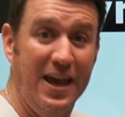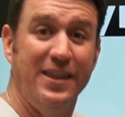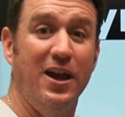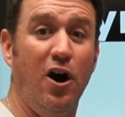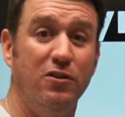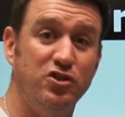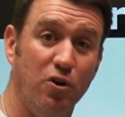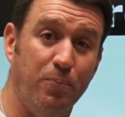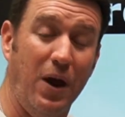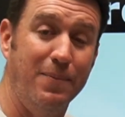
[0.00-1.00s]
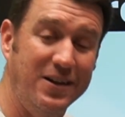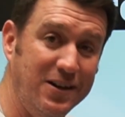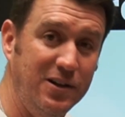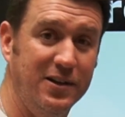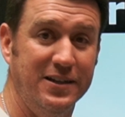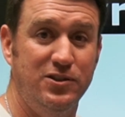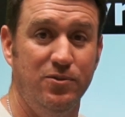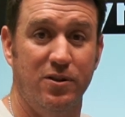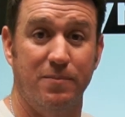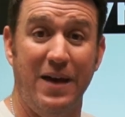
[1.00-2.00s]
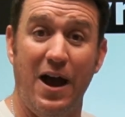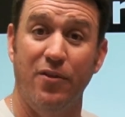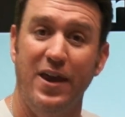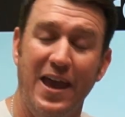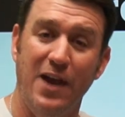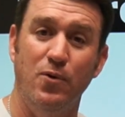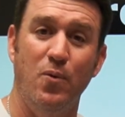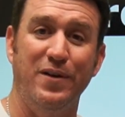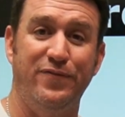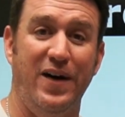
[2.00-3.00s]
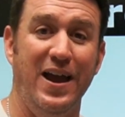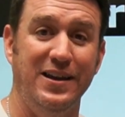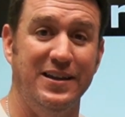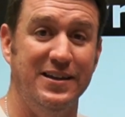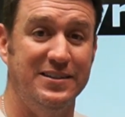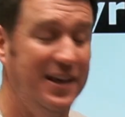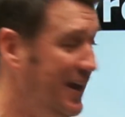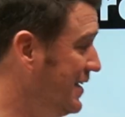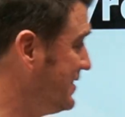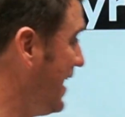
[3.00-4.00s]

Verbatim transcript: They also are probably going to look into their mouth. And what we find is, is